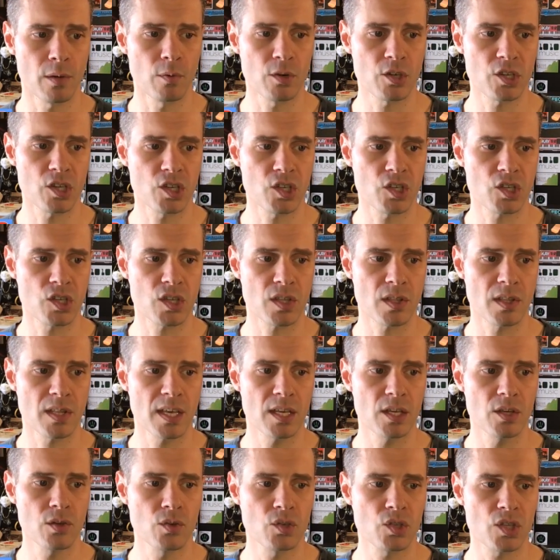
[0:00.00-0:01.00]
which is they
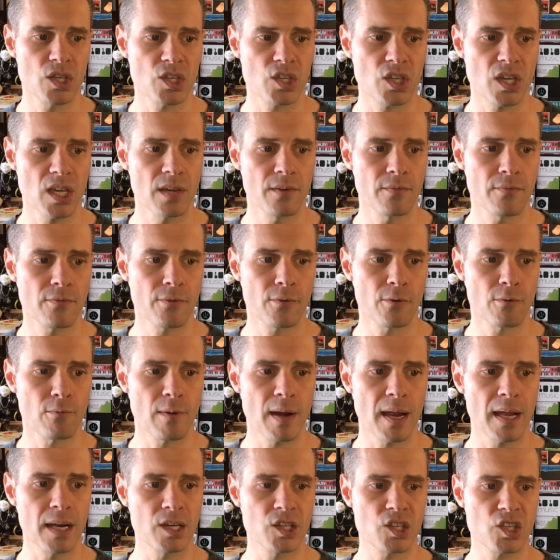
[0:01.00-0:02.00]
use this
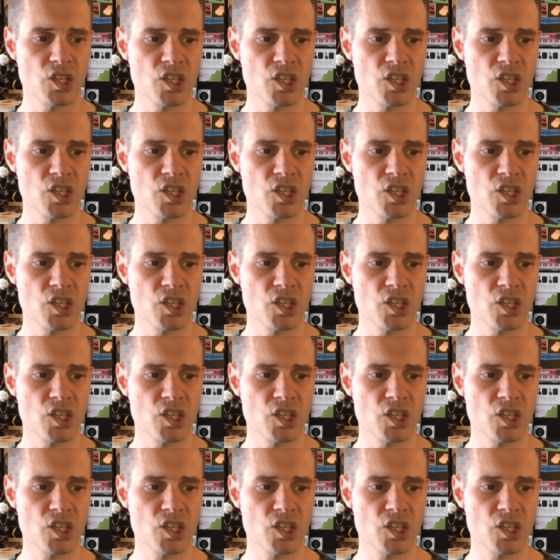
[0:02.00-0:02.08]
infrared